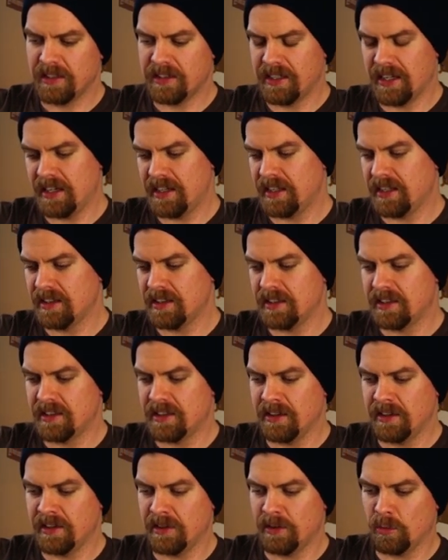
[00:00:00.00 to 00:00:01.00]

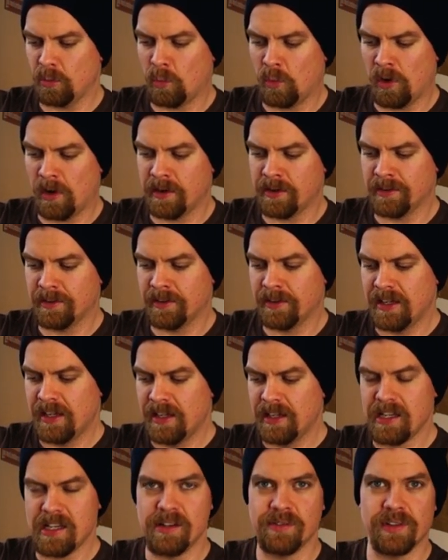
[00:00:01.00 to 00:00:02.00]
getting the water
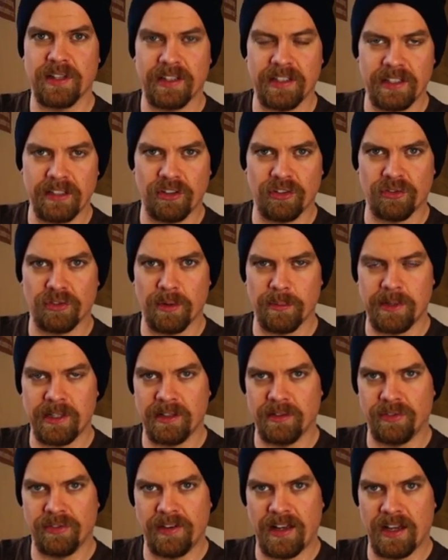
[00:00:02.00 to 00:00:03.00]
evenly
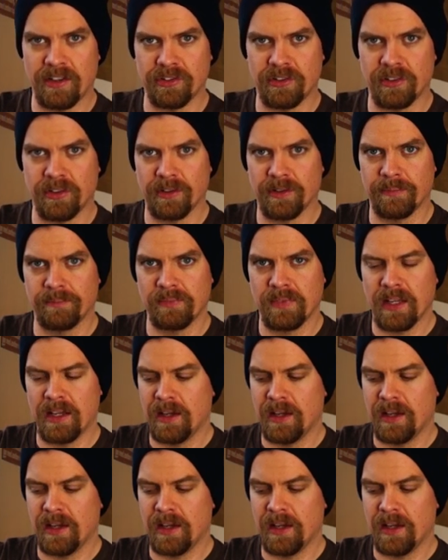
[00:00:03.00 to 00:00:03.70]
distributed faster.